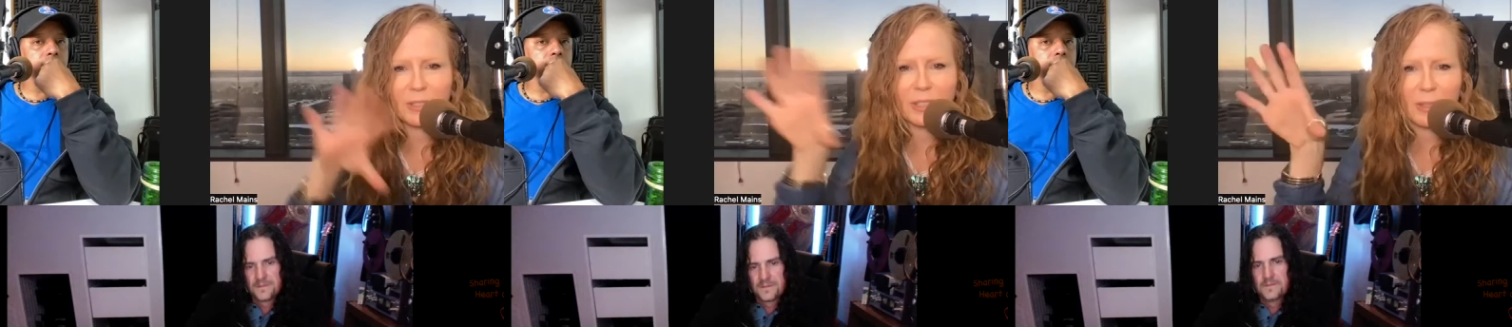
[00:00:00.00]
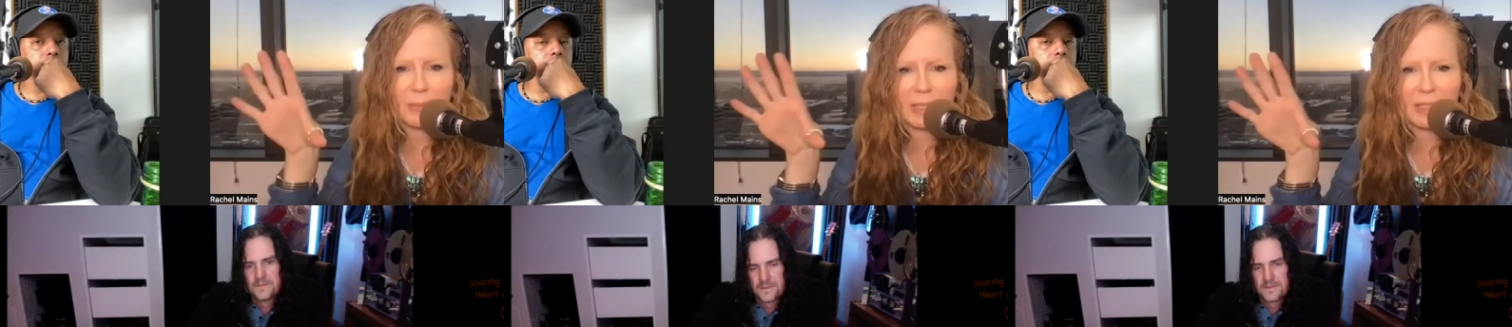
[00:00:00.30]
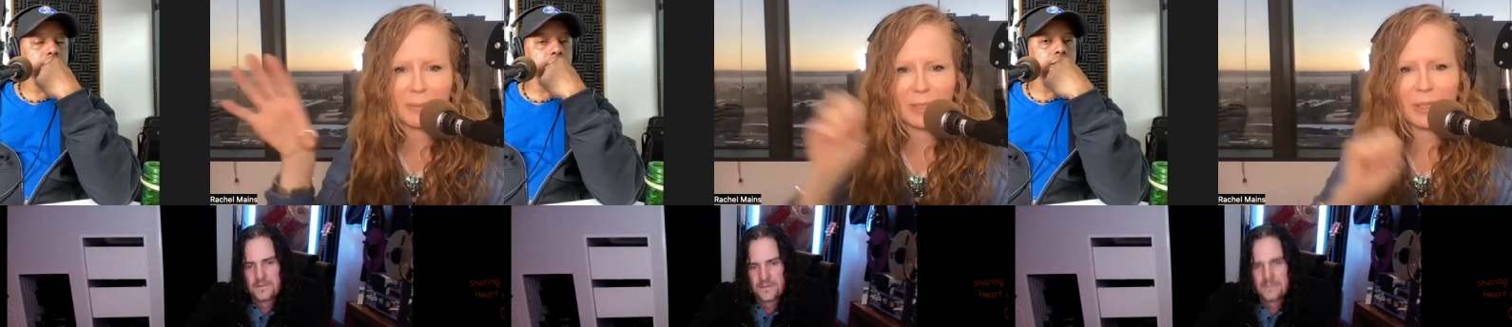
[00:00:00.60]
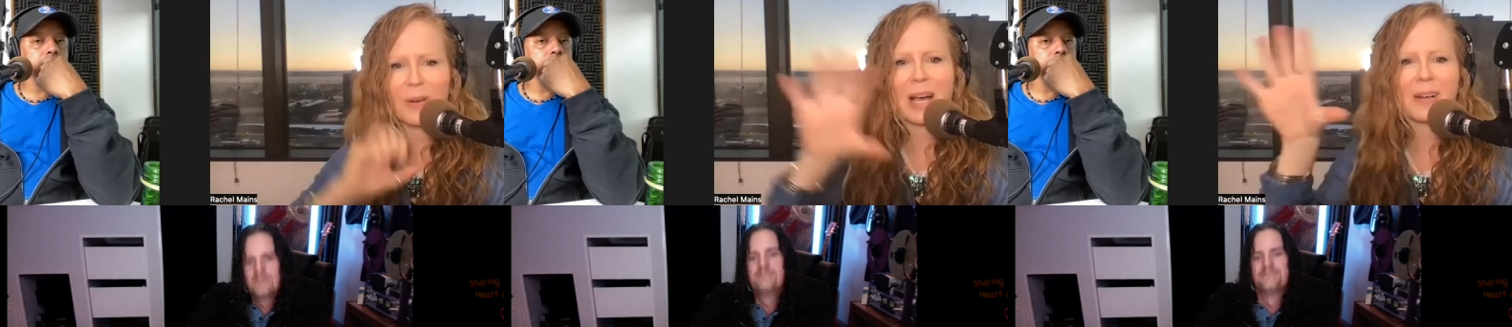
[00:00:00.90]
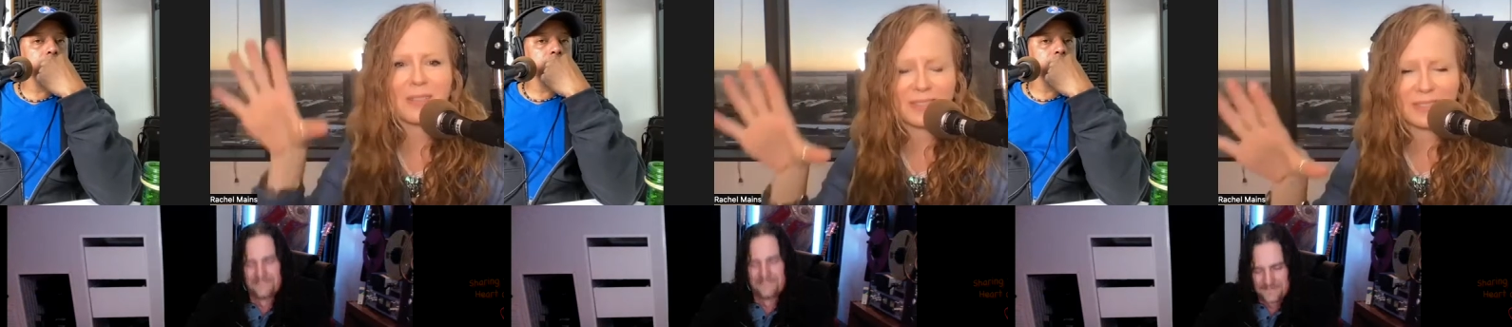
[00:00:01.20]
Speaker 1: soon you're going to be able to go
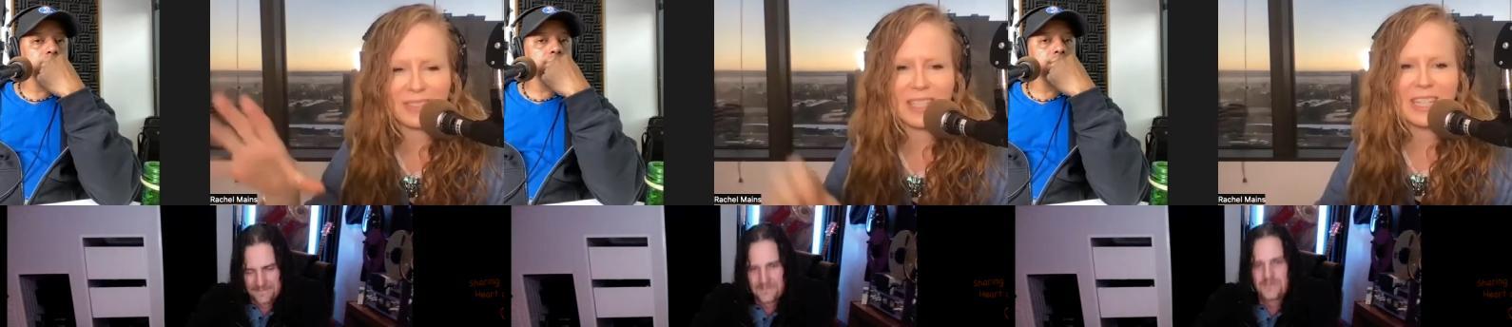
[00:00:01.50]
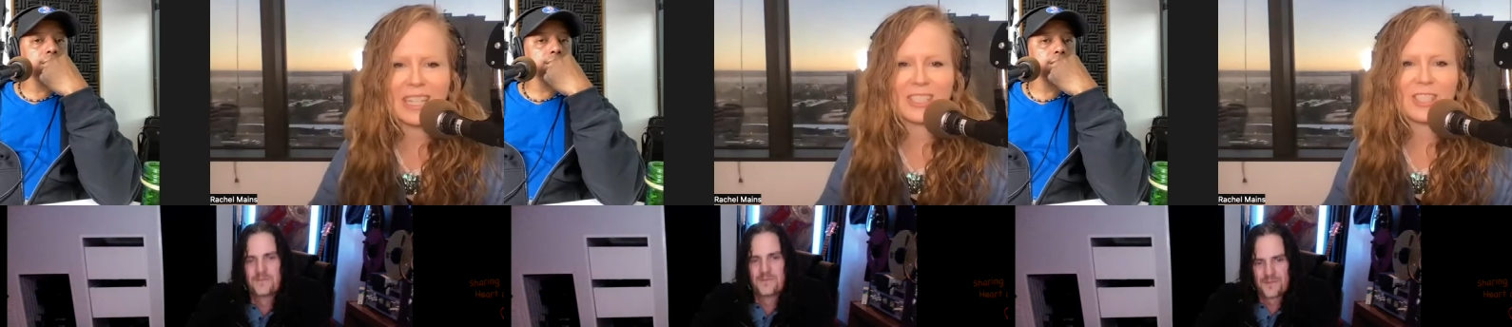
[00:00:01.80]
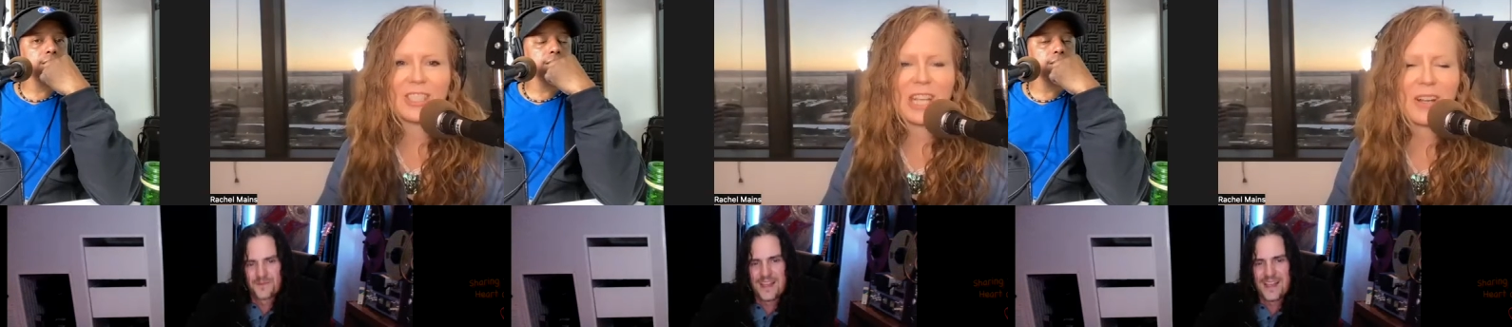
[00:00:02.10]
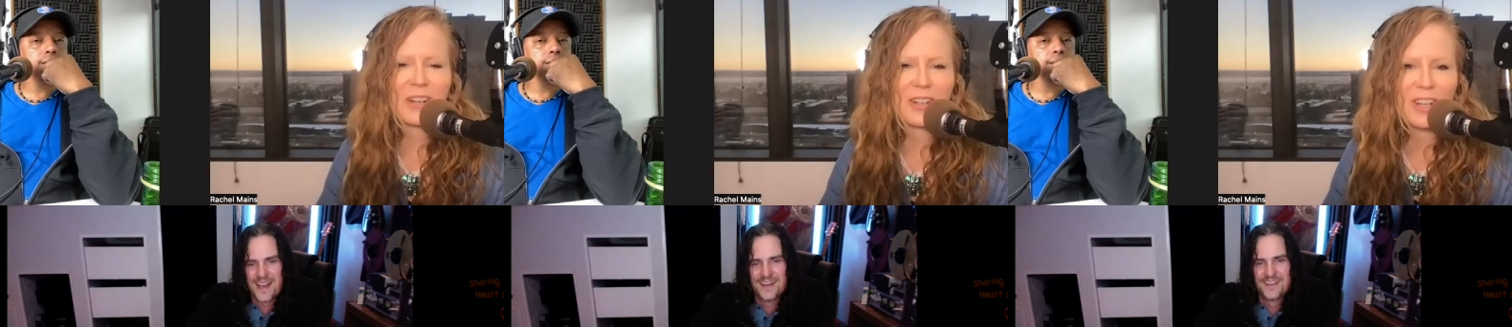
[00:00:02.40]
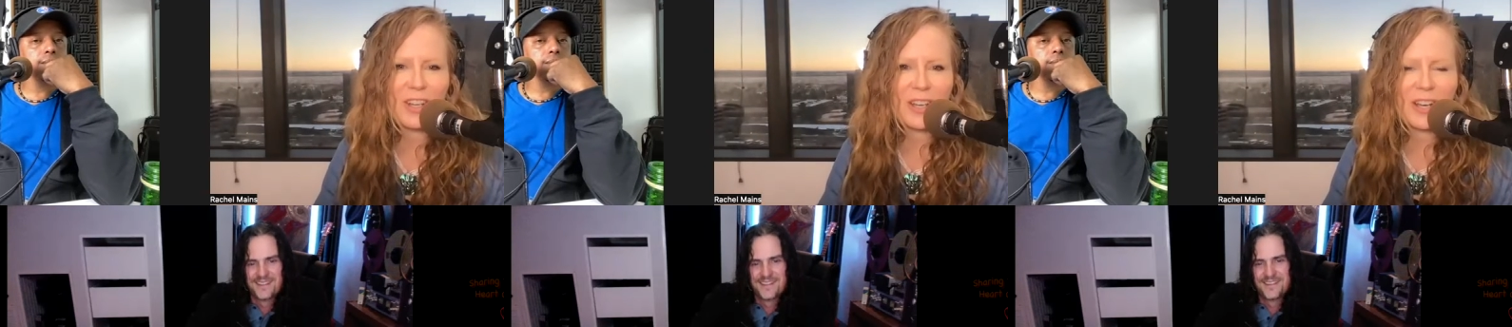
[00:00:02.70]
out and and
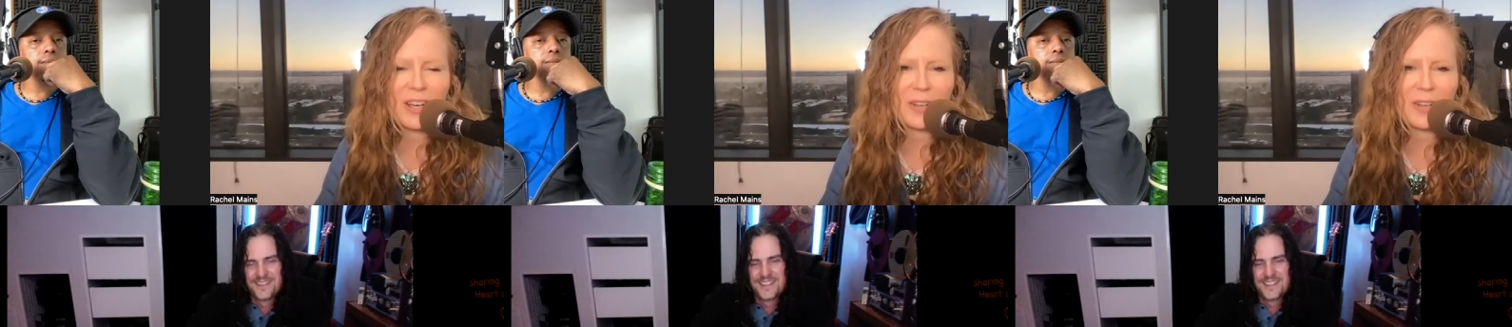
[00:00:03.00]
share yeah.